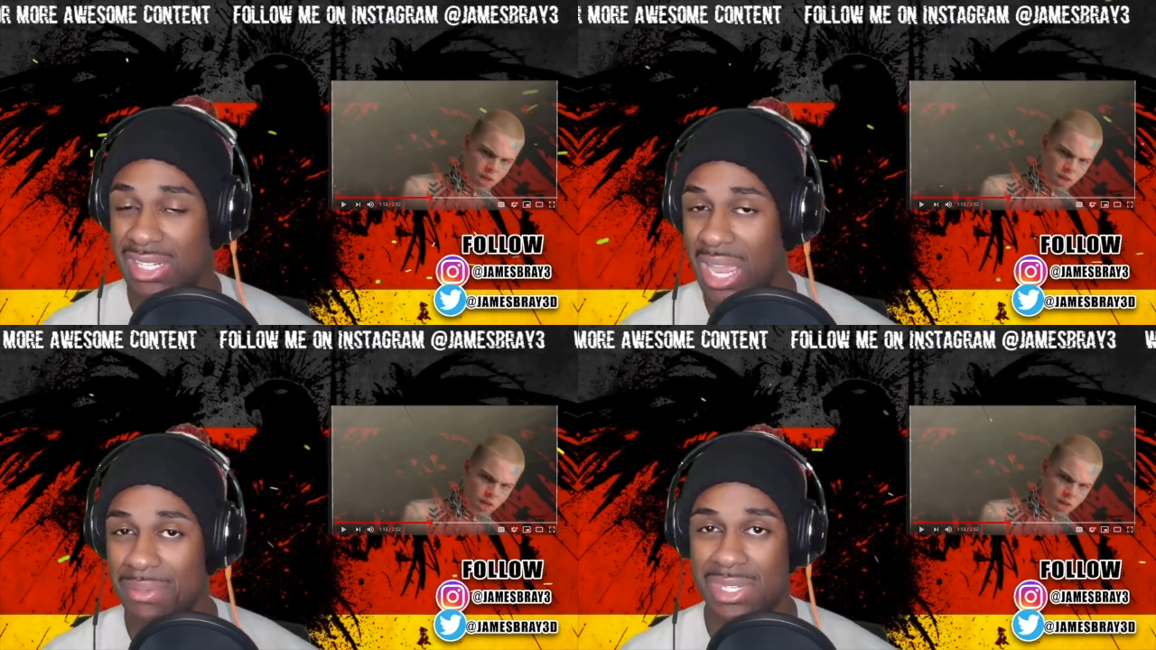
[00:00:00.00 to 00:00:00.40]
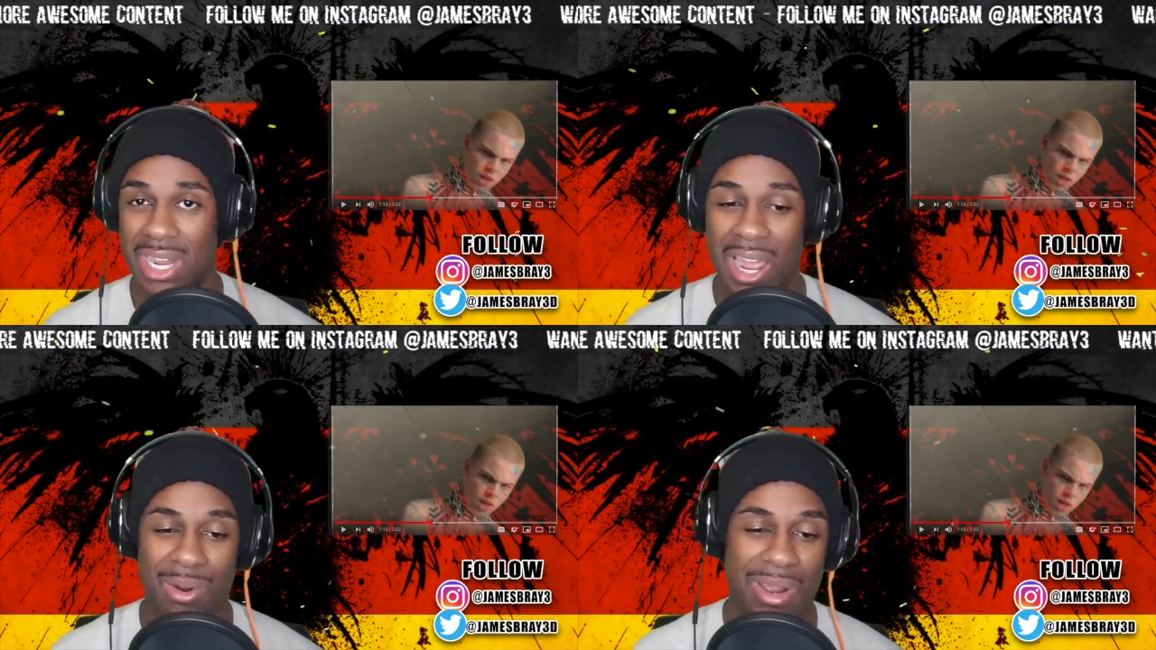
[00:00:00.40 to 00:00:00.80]
Speaker 1: type
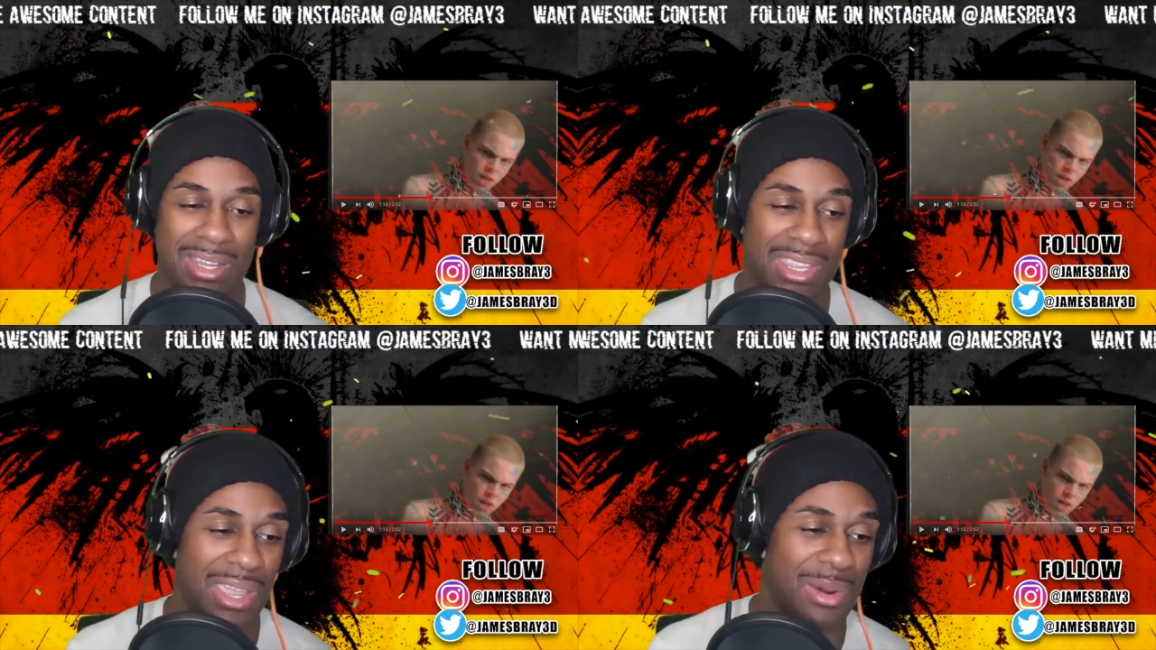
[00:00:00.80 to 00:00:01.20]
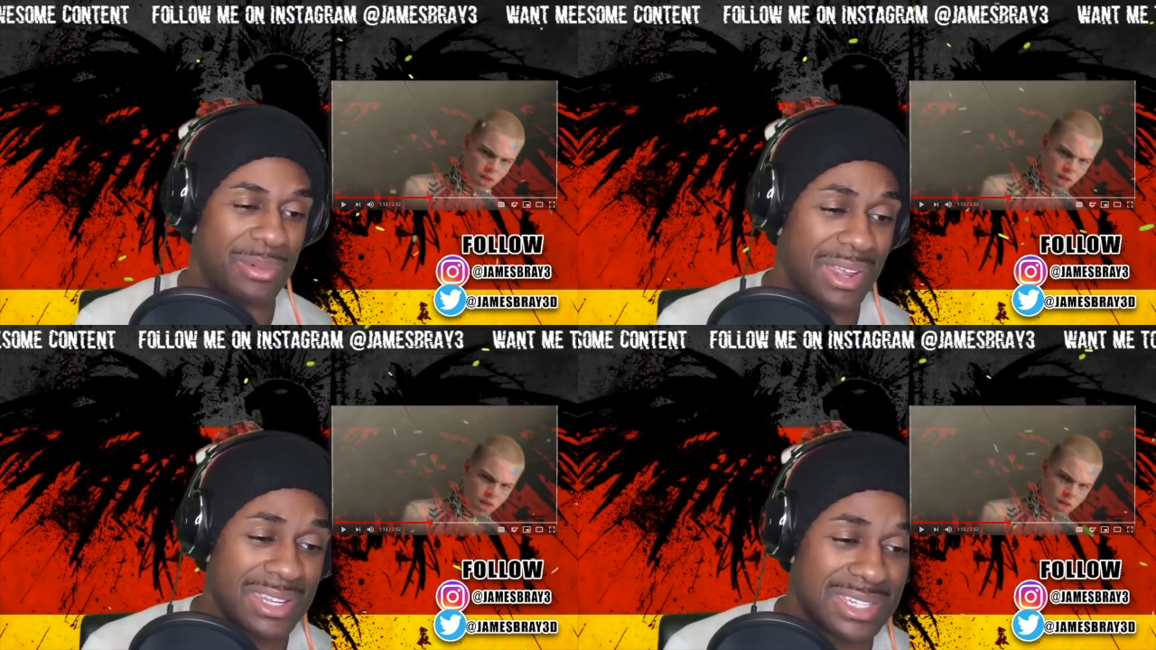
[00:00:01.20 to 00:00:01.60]
style right there,
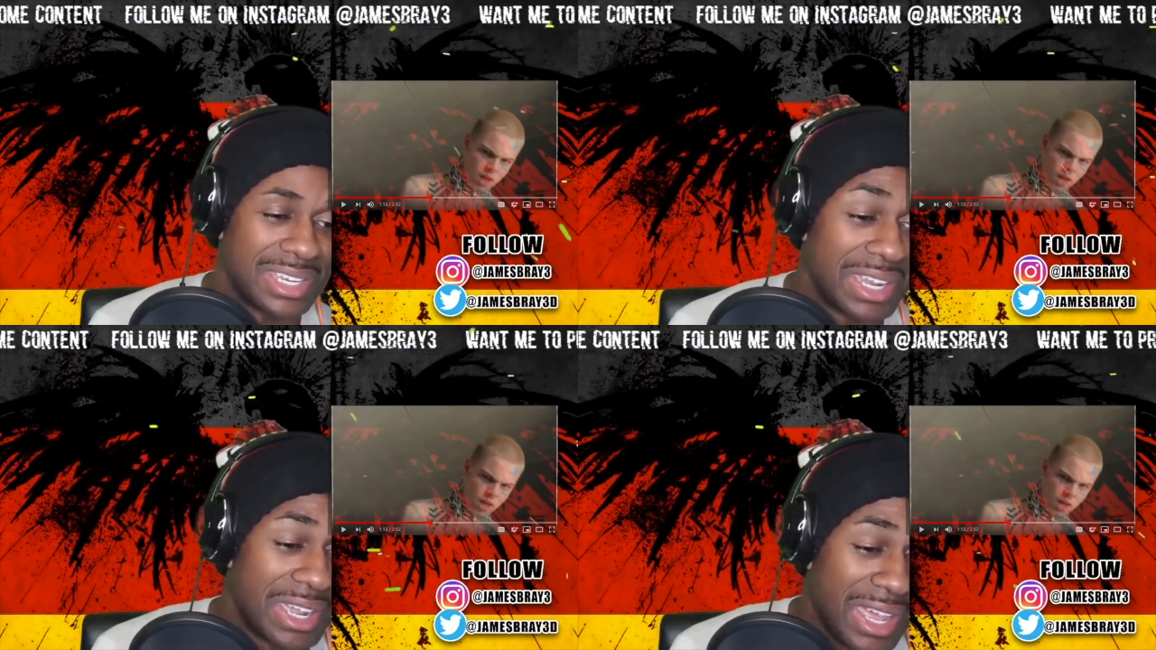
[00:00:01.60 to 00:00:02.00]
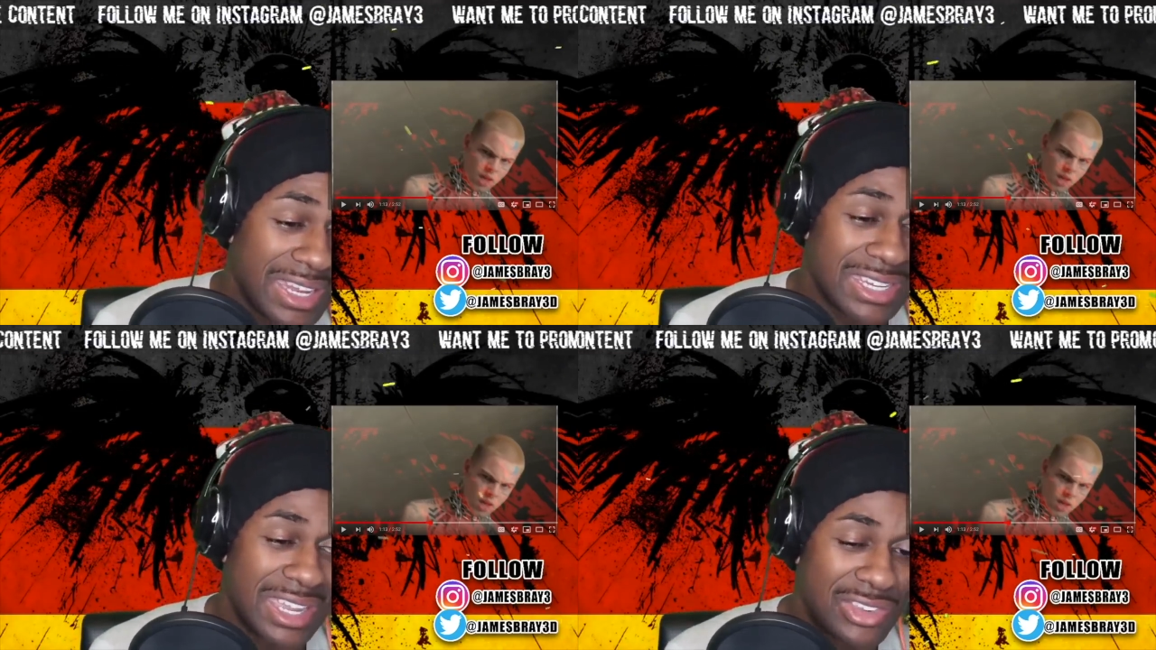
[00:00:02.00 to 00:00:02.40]
bruh.
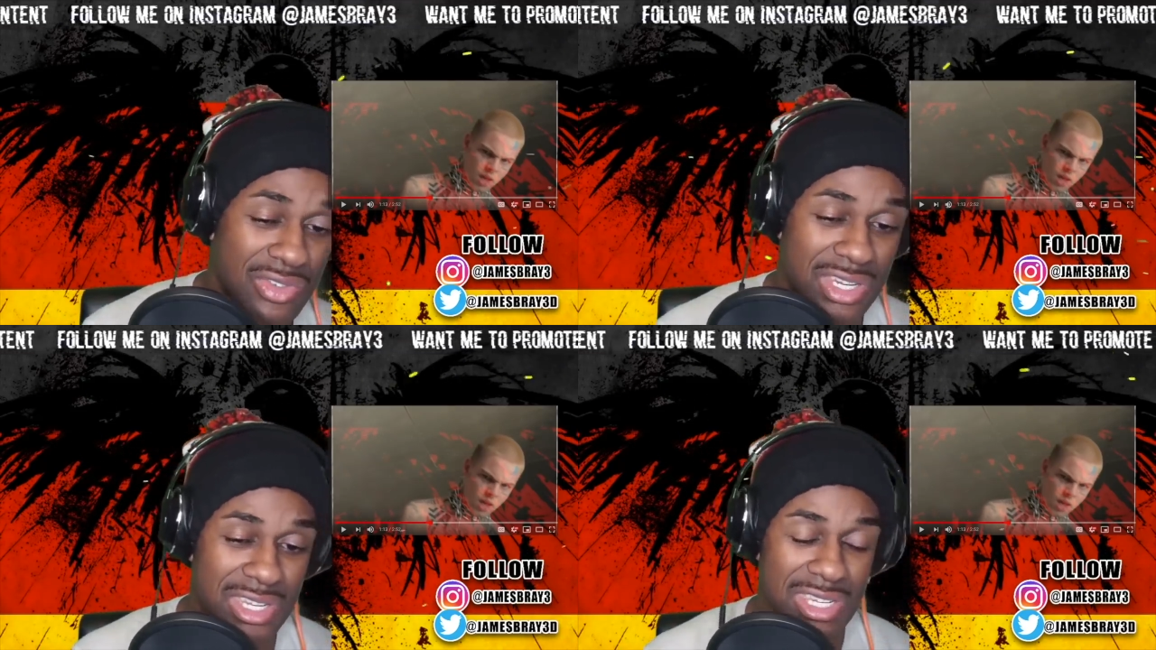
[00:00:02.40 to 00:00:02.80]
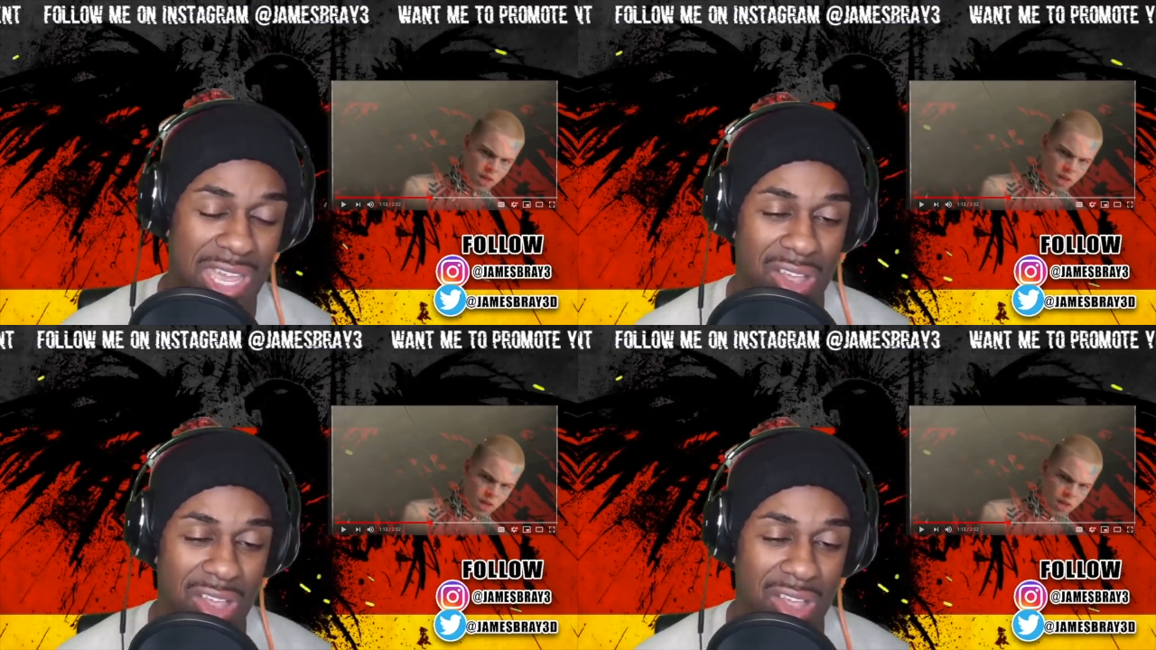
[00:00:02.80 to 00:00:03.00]
That's an interesting style.